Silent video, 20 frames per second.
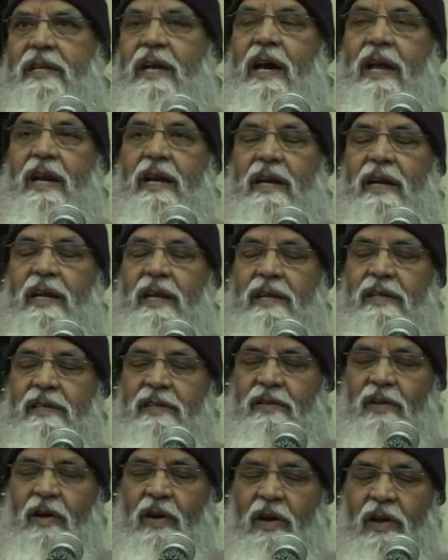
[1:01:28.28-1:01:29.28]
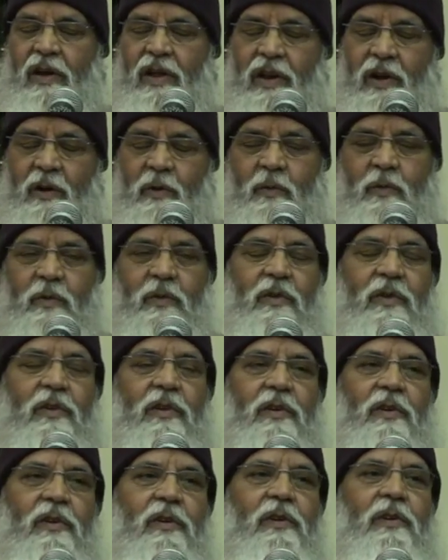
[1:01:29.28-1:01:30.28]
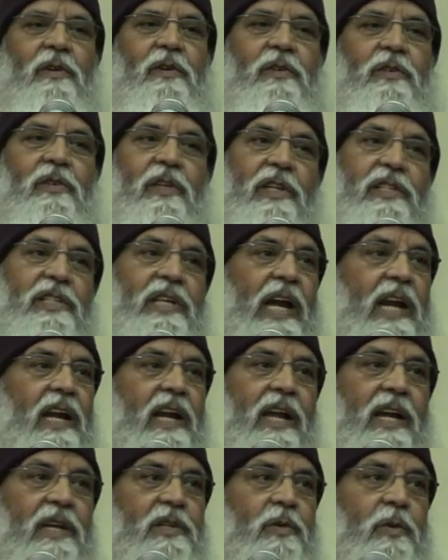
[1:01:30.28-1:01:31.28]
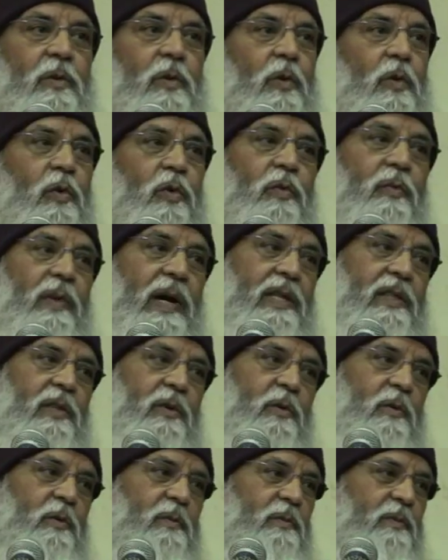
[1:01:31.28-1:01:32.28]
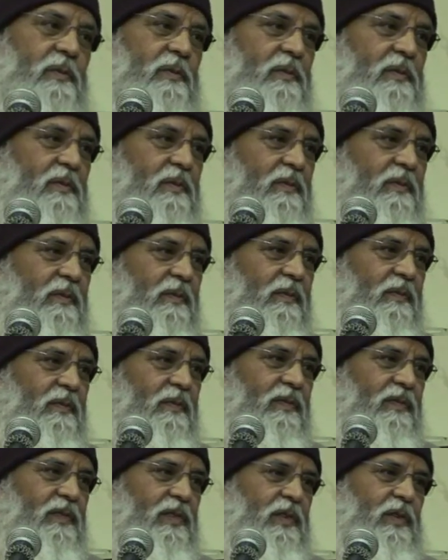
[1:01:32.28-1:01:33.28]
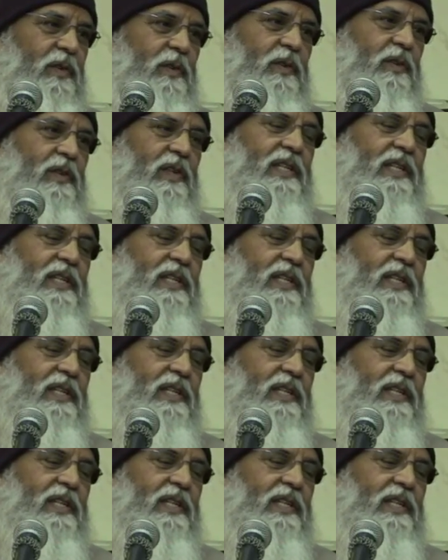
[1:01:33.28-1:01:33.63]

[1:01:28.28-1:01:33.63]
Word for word: darkness all around. So the child has to go to bathroom. So